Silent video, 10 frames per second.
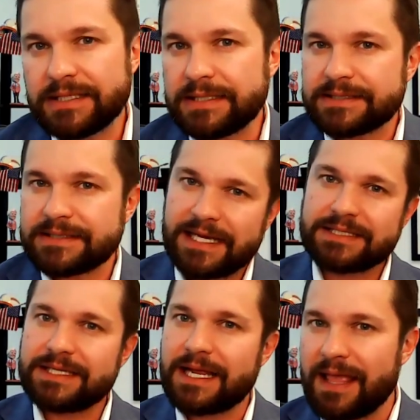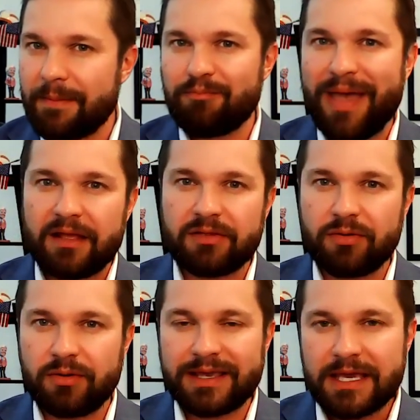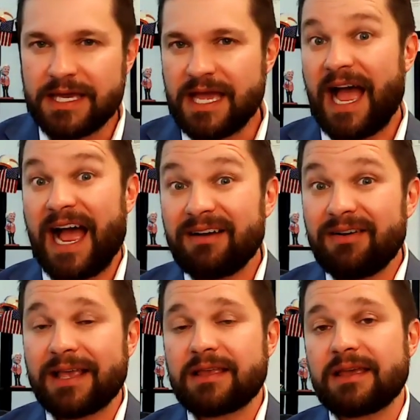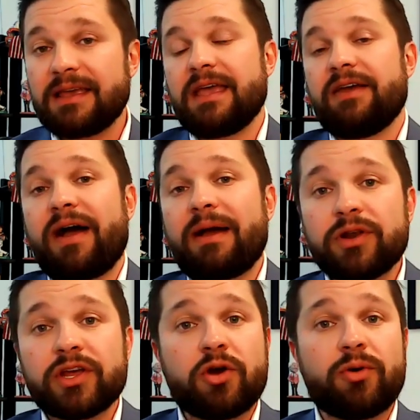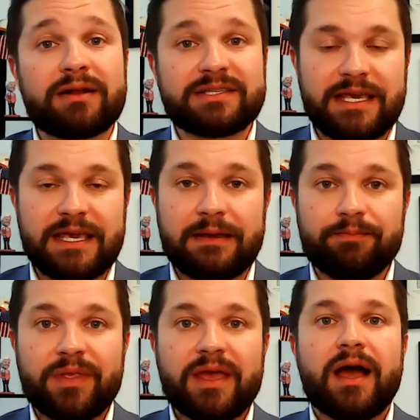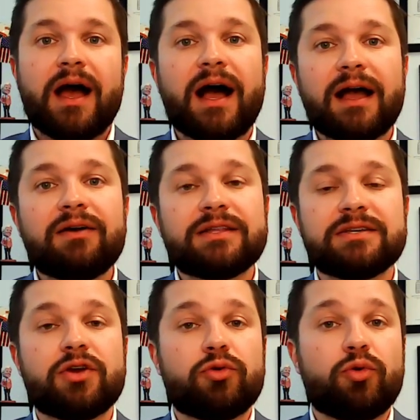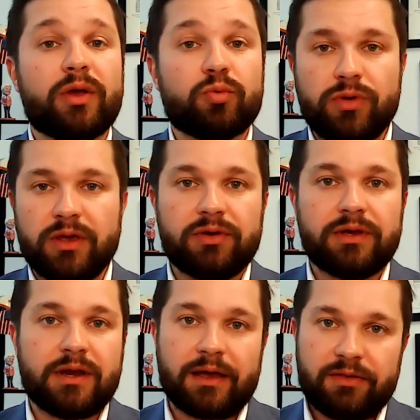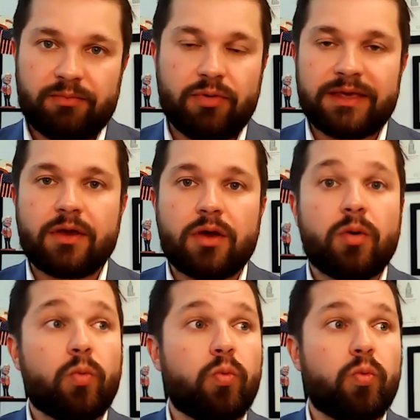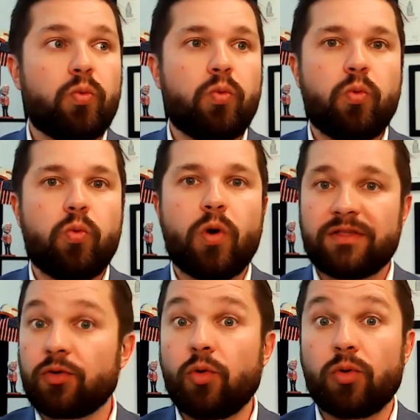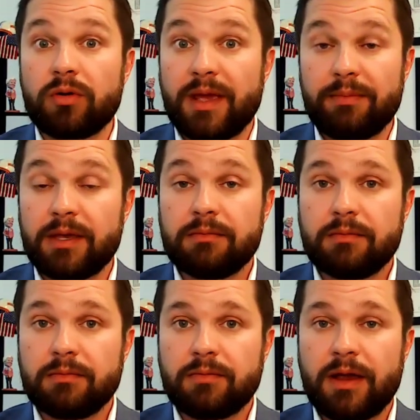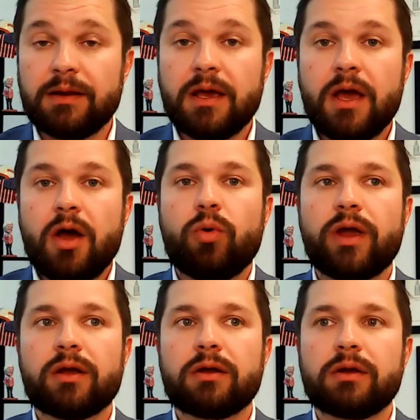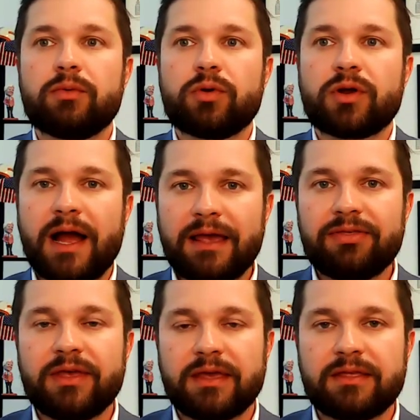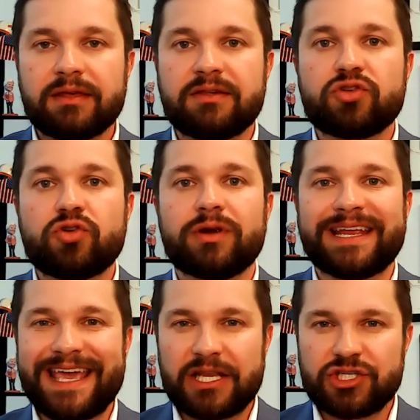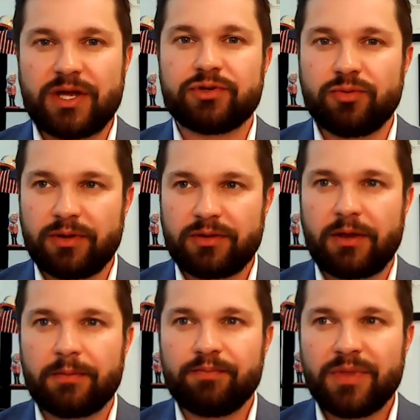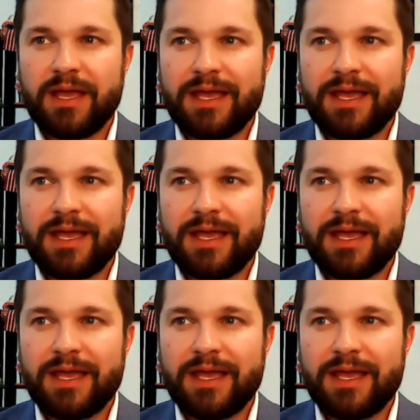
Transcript: is actually not that bad. So like I like if I'm going to go out to eat, I like to go to a really nice place once a quarter maybe, right? Where I think this is starting to catch up to us here